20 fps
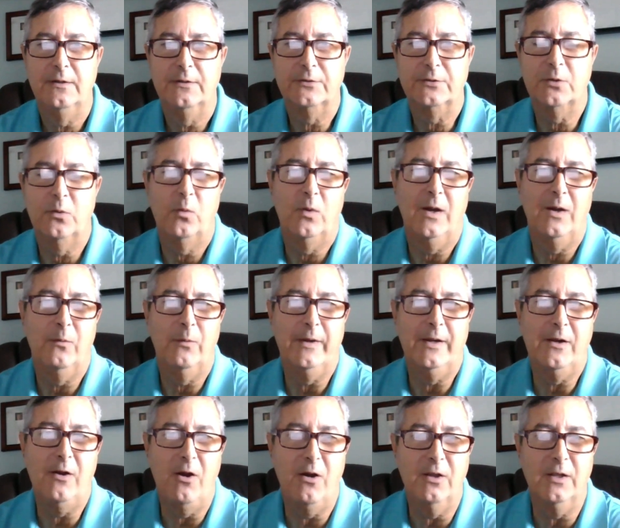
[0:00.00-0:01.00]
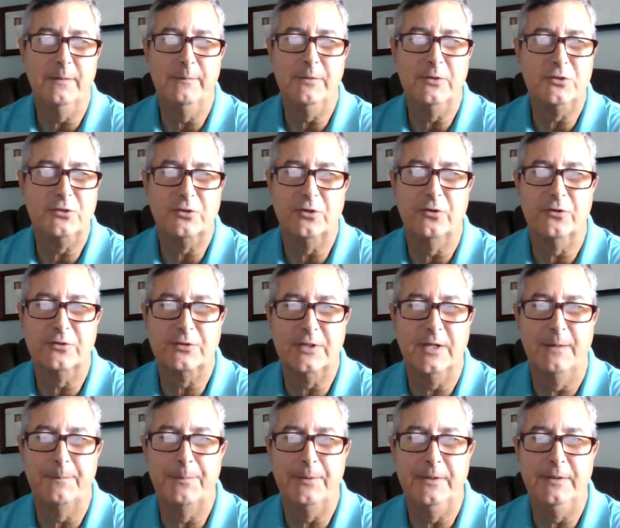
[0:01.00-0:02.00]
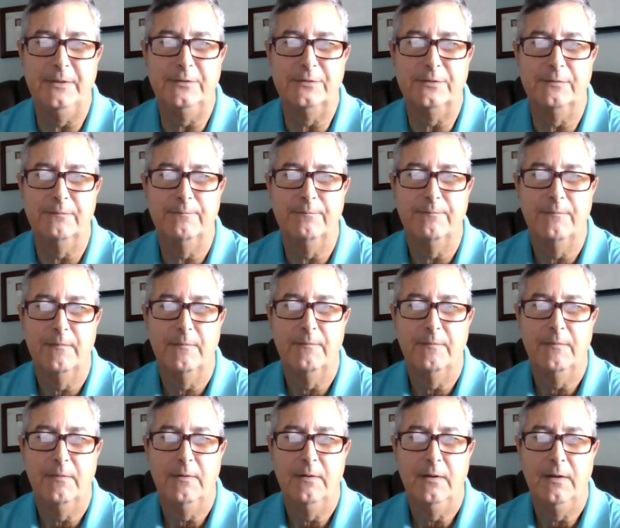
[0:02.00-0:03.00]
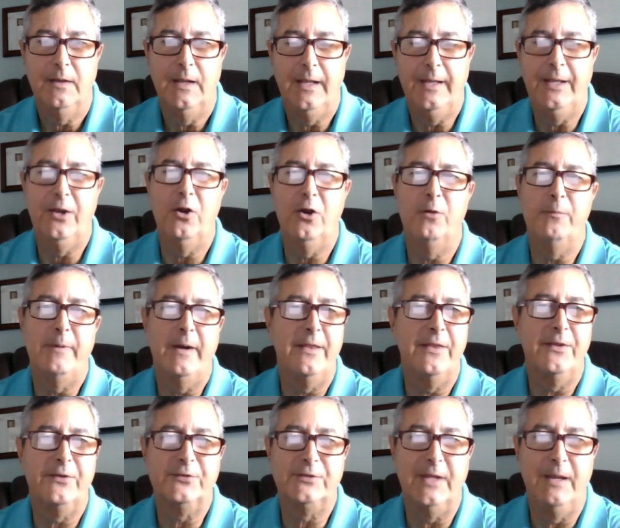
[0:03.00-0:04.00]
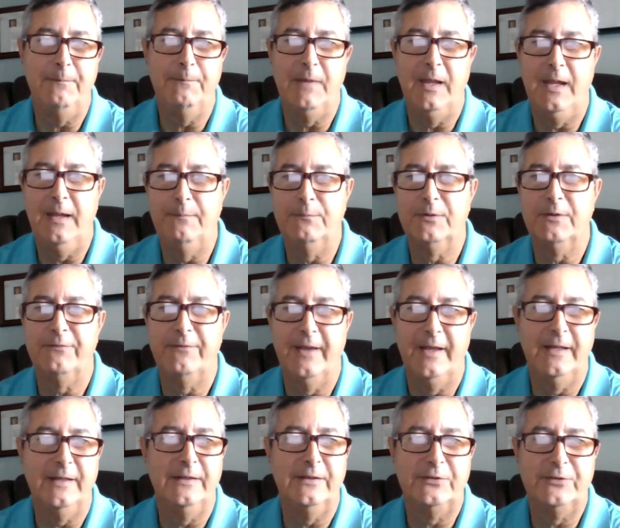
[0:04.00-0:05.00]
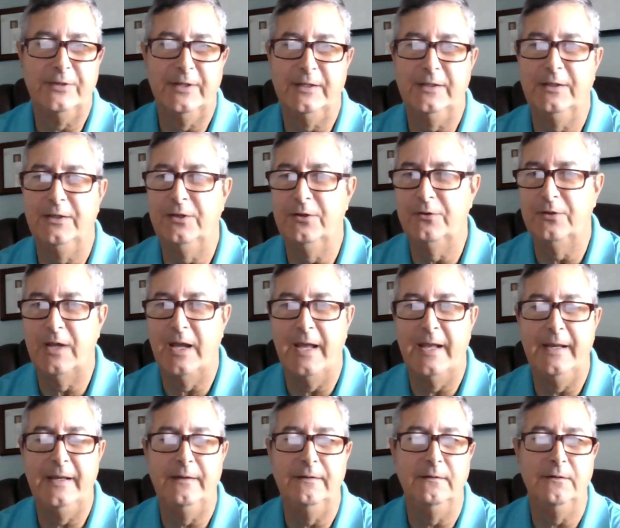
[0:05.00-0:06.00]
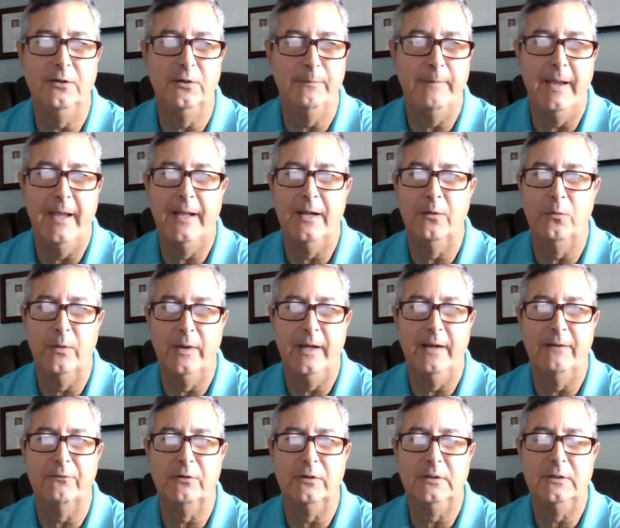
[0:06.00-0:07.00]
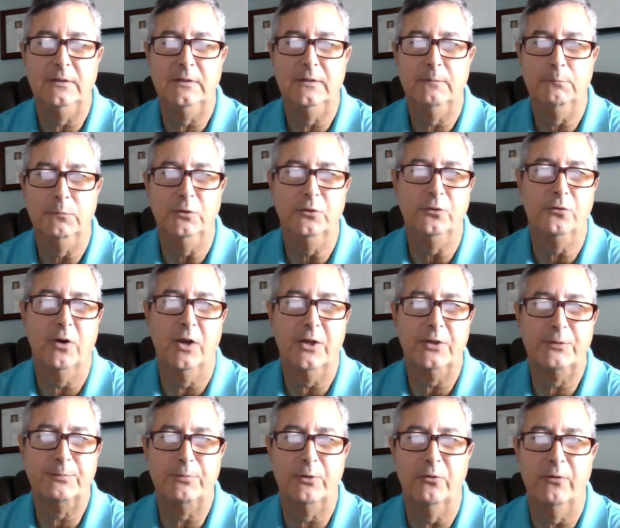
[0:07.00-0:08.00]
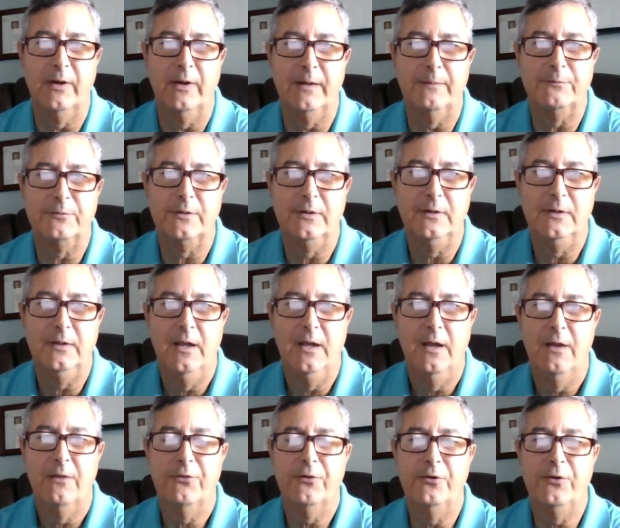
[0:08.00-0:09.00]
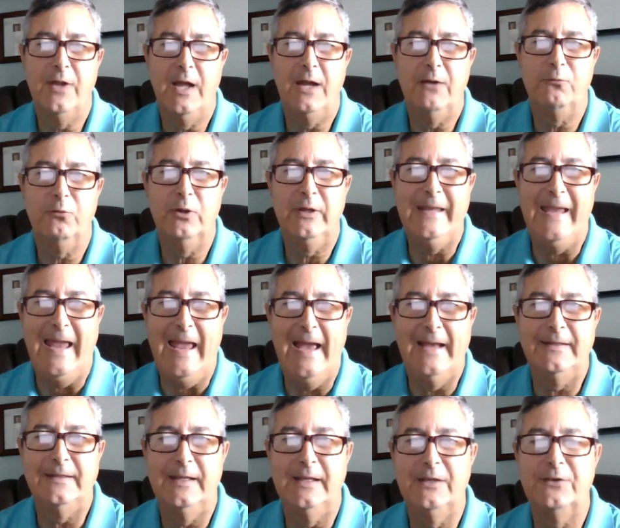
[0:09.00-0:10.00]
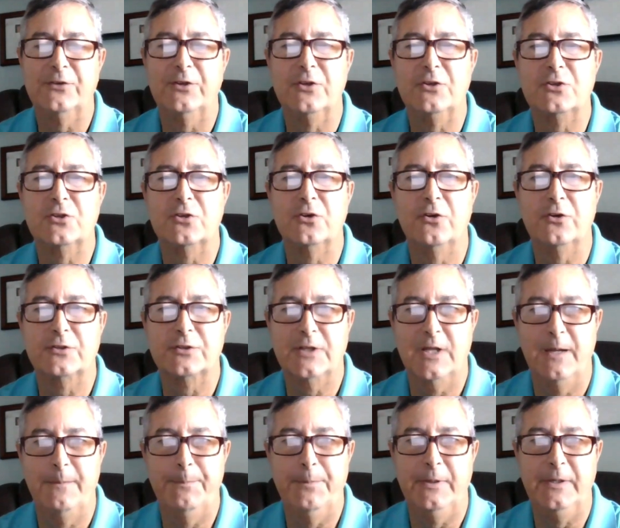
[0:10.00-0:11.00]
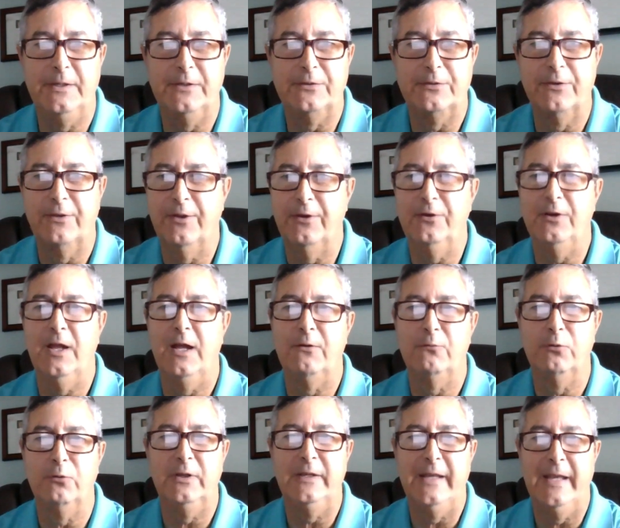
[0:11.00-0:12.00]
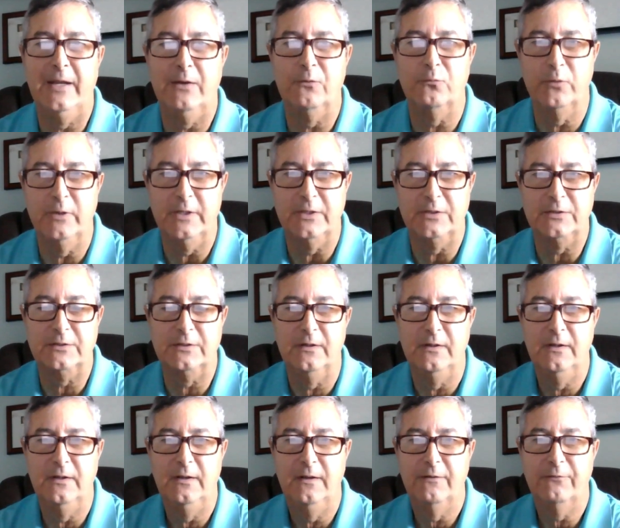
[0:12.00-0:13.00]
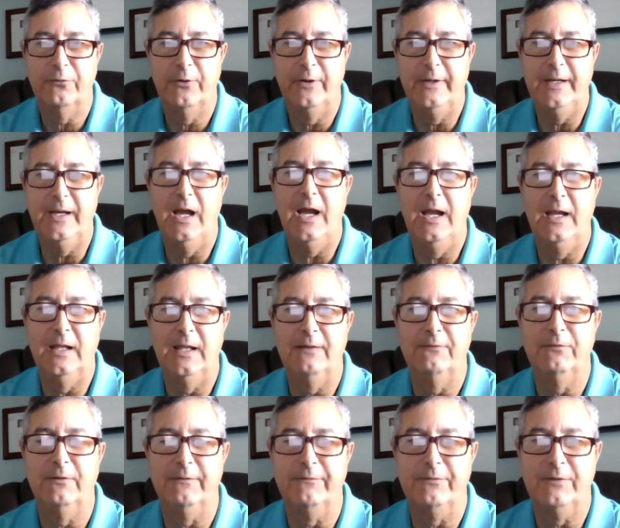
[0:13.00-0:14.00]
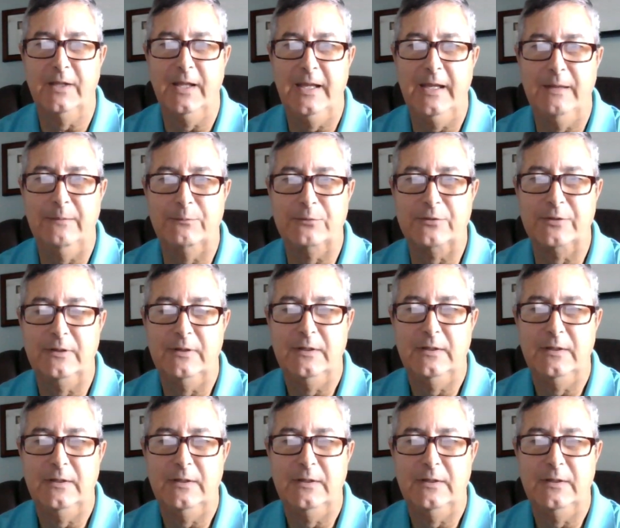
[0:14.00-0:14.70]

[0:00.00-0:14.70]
So while we call them insurance companies, and they go by the same names of Aetna, Cigna, United, Humana, whatever, Blue Cross programs, they're not really acting as insurance companies. They're not really at risk for any high level of claims.